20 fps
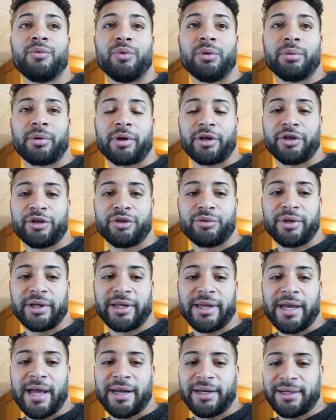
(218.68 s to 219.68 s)
were going to do it
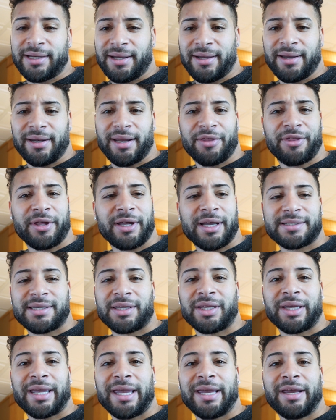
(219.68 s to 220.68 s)
again. And I think I
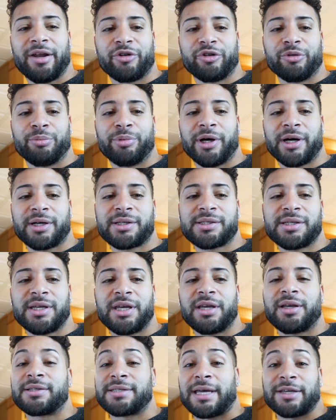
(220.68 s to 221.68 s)
said like
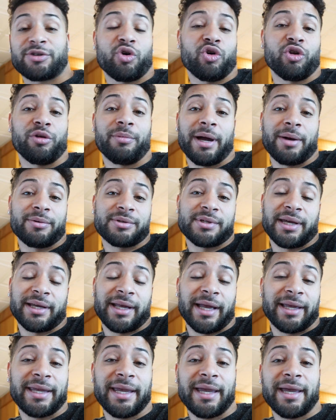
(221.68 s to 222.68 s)
$800 because I told him, I was
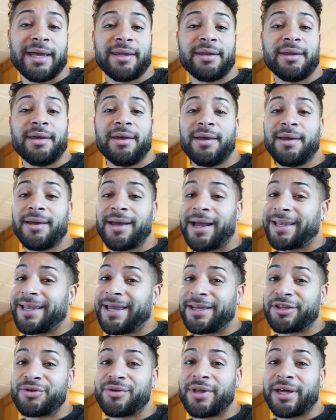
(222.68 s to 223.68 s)
like, I can't
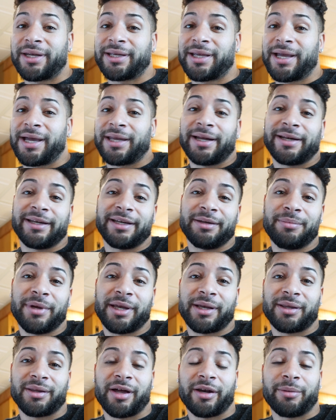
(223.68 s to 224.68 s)
do that again. I didn't
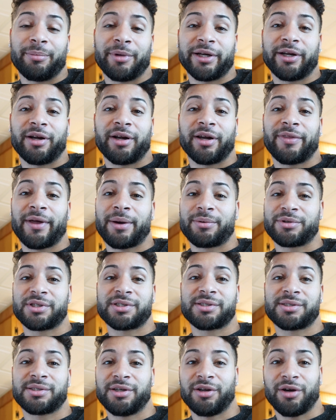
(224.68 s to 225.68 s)
make a lot of money on it. That was
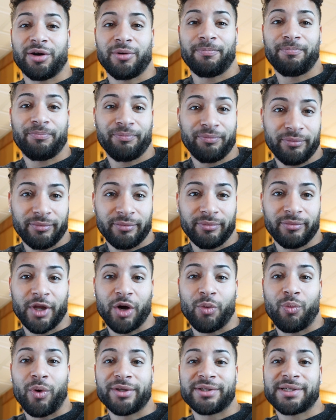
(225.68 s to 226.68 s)
just, you know,
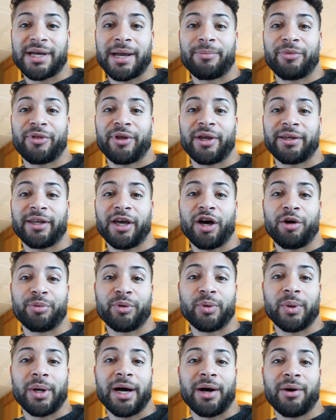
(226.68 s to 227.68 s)
a one-time thing to help
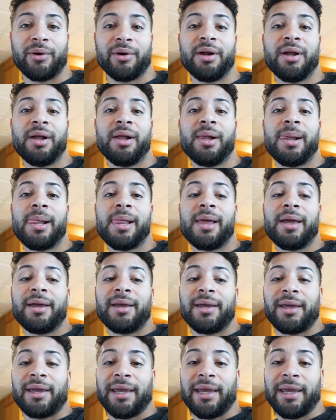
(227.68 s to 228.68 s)
you out.
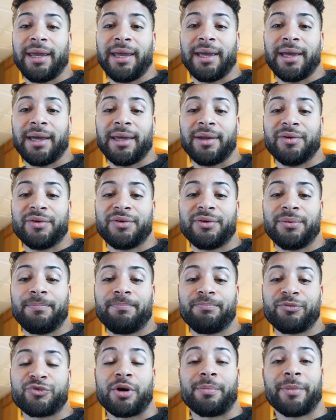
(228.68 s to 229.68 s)
And
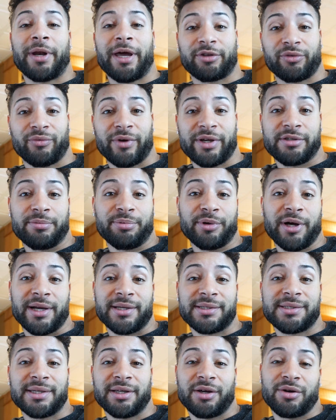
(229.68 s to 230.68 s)
so I'm going to have to raise the
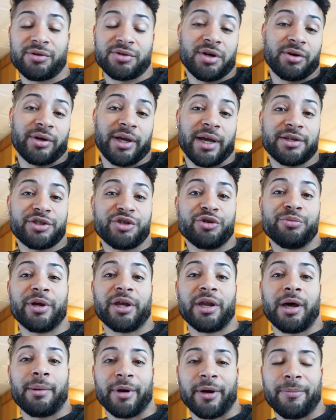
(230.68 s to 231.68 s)
price. And he goes, okay, shoot
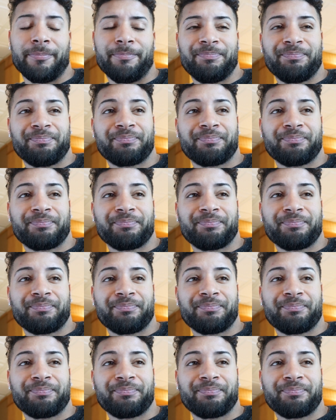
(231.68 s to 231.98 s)
me a number.